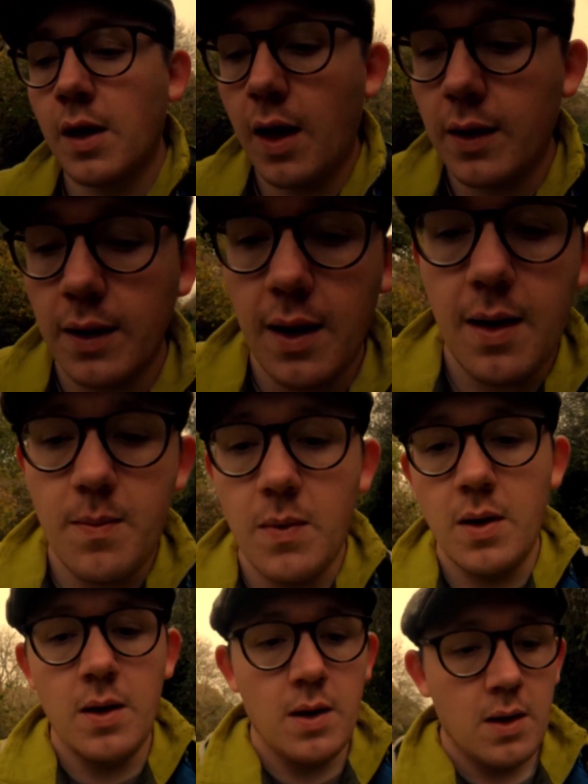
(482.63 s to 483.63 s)
And
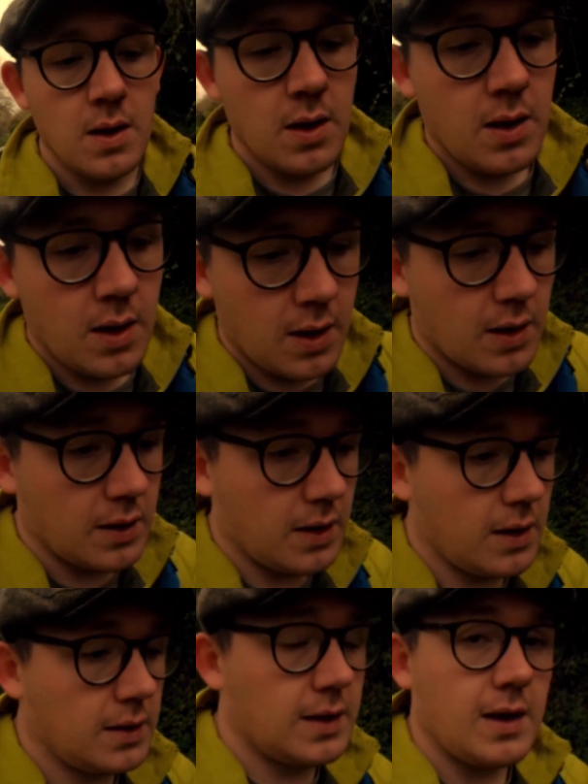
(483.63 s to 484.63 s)

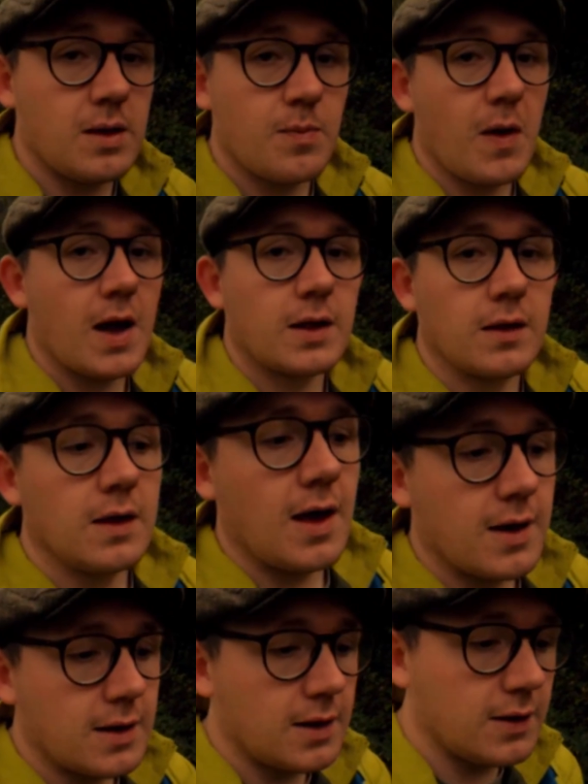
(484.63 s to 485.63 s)
it dates back to the
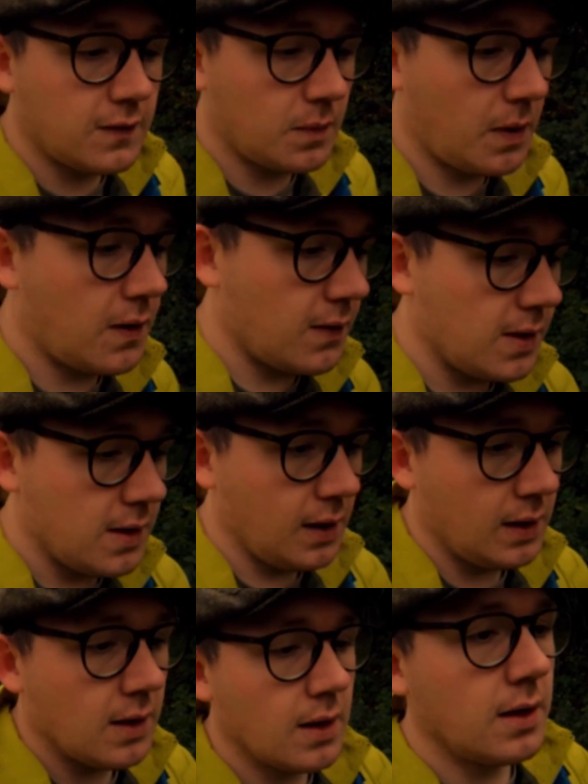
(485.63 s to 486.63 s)
Iron Age apparently,
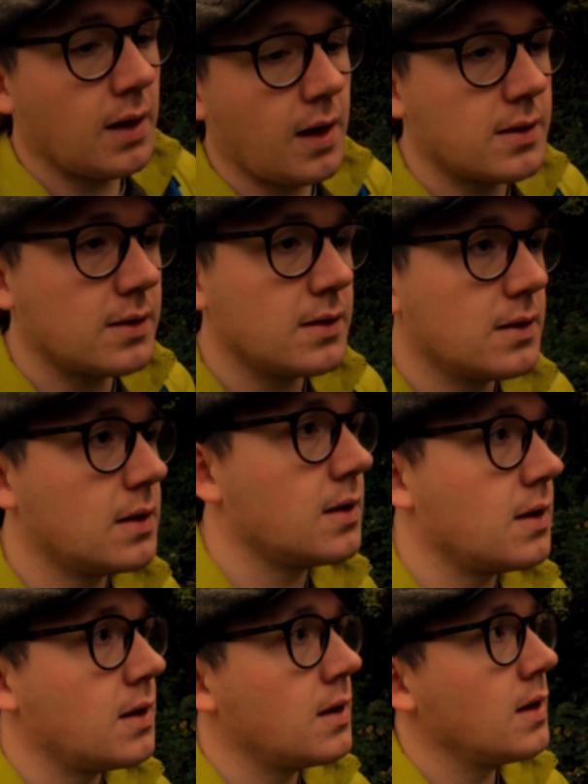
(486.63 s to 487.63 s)
and
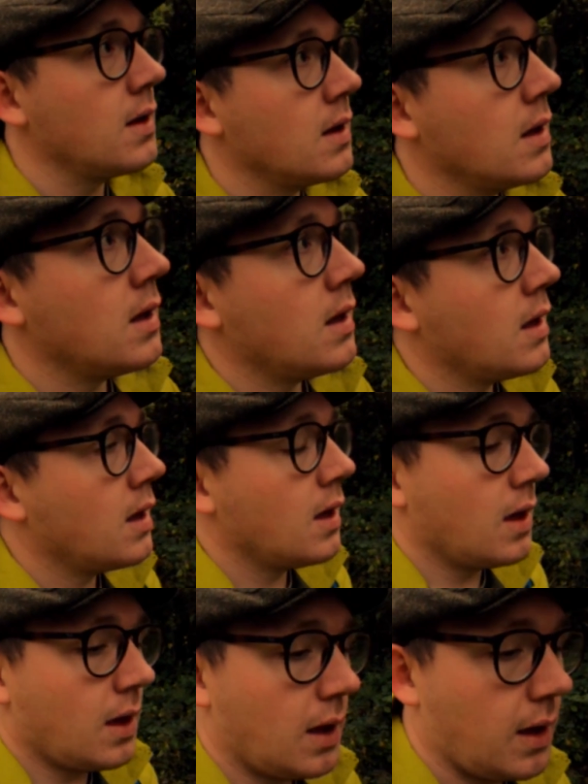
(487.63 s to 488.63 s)

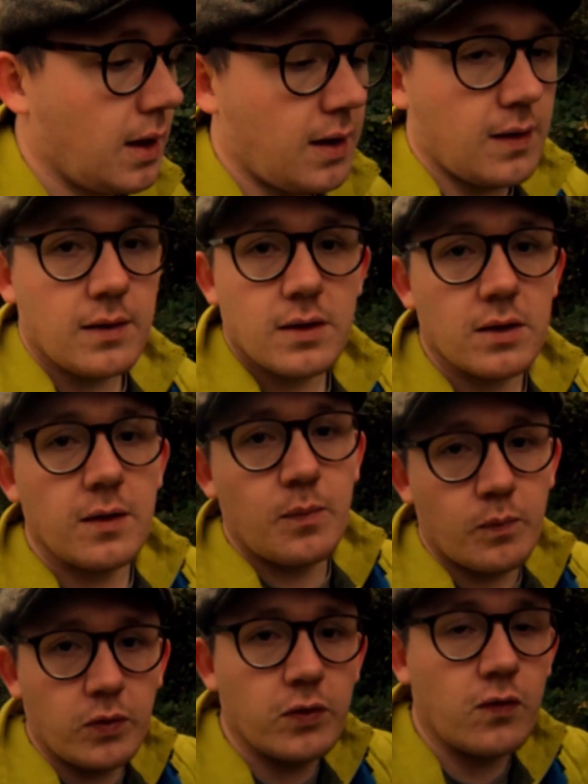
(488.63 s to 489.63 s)
so
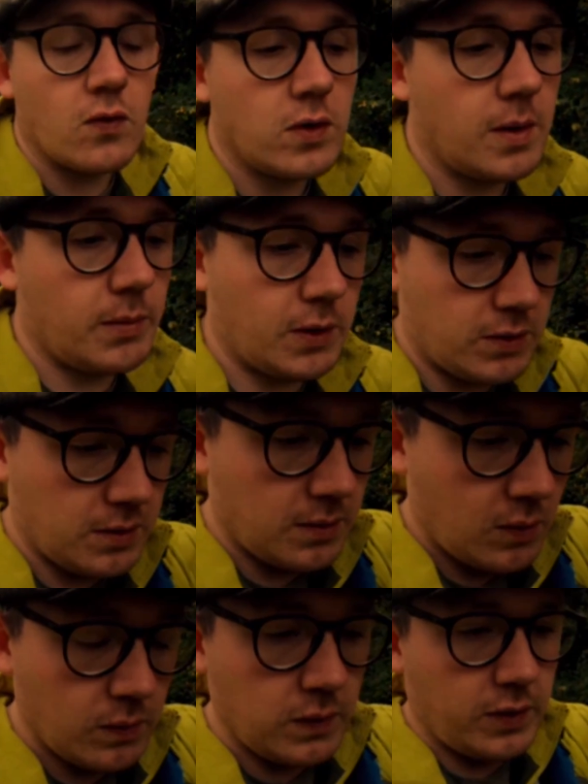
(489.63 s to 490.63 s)
I've put the drawing up now so
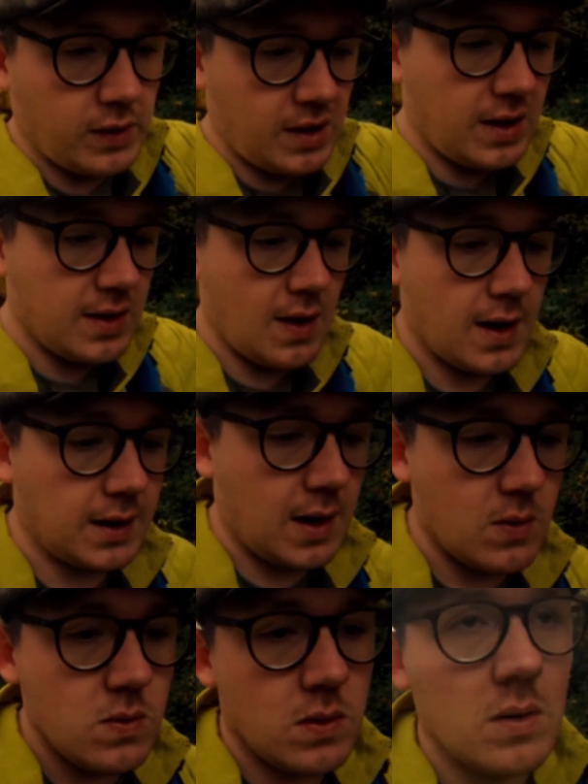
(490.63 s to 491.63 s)
hopefully you can see that
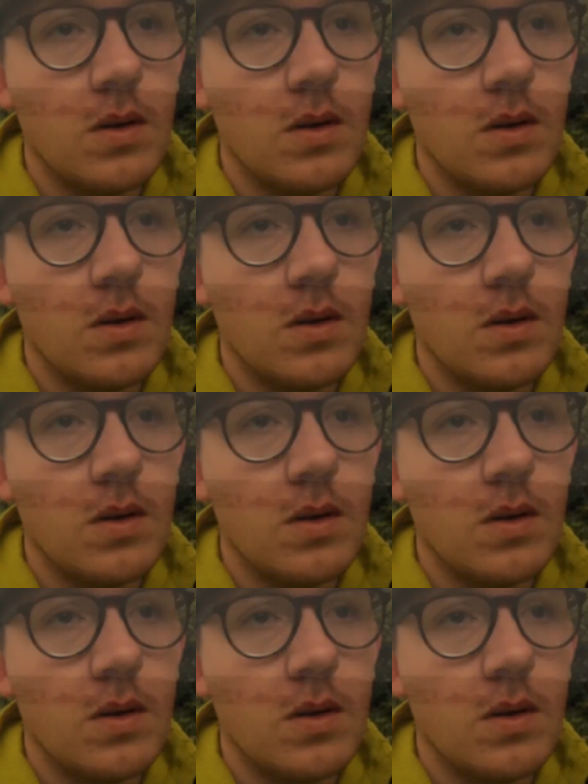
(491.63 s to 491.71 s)
now.